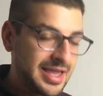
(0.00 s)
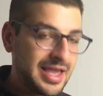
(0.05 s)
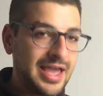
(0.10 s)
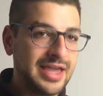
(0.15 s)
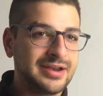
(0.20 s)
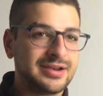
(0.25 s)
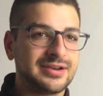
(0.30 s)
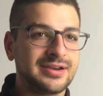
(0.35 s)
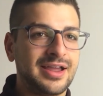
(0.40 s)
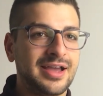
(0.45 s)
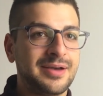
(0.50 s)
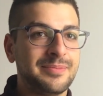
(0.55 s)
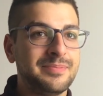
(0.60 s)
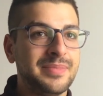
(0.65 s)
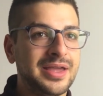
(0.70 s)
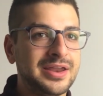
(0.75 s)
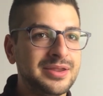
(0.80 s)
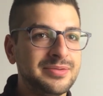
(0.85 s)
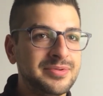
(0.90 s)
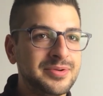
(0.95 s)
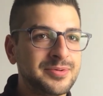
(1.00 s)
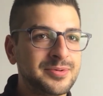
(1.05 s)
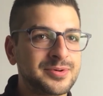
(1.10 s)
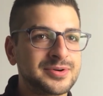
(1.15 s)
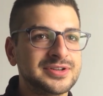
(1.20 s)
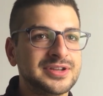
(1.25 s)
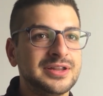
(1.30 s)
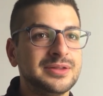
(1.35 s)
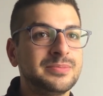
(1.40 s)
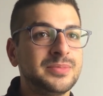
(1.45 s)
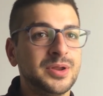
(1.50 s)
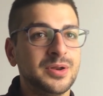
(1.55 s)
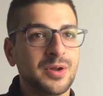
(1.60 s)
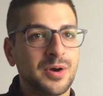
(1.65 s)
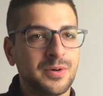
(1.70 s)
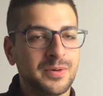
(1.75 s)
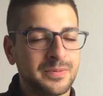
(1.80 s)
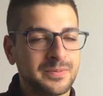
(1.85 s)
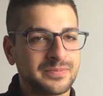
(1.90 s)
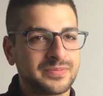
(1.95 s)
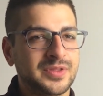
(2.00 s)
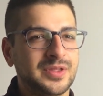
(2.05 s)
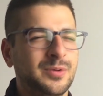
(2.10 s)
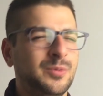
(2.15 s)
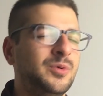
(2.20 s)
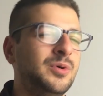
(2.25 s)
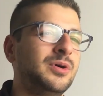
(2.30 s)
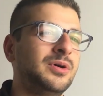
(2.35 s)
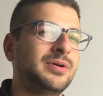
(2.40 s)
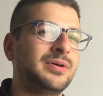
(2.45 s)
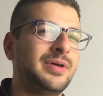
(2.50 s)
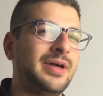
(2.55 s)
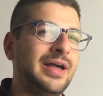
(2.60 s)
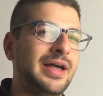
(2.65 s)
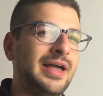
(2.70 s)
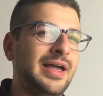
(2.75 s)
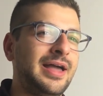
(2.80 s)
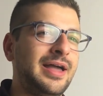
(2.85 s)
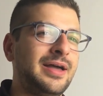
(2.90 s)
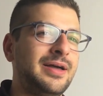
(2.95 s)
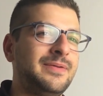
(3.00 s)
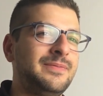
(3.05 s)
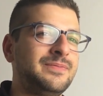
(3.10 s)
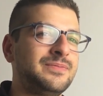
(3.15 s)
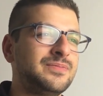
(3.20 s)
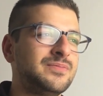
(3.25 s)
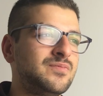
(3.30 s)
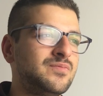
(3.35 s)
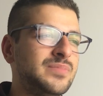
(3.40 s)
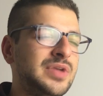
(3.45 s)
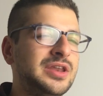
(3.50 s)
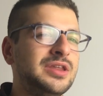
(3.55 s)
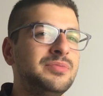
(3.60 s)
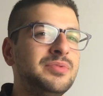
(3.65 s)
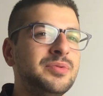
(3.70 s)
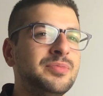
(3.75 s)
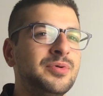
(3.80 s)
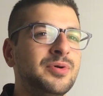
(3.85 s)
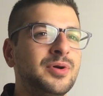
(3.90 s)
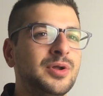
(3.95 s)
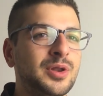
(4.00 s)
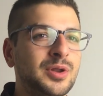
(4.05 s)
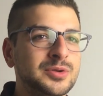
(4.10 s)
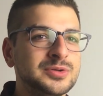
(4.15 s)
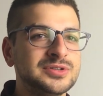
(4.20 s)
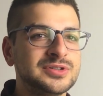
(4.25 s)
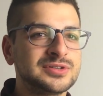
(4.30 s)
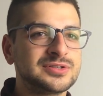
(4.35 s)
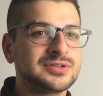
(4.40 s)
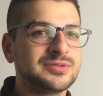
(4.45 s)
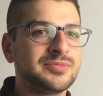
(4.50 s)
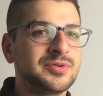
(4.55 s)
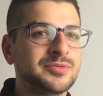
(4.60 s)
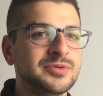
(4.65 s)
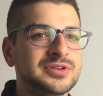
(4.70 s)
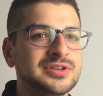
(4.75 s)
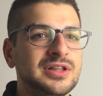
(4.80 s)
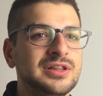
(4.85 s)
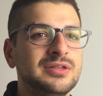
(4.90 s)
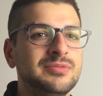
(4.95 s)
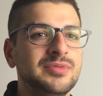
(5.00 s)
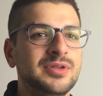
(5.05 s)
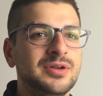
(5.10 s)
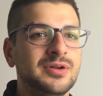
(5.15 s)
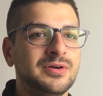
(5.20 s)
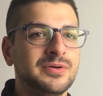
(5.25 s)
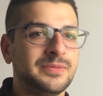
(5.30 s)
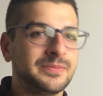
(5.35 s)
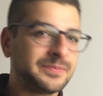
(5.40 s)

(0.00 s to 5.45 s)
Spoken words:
and many people were telling me no, or many people closest to me were telling me no.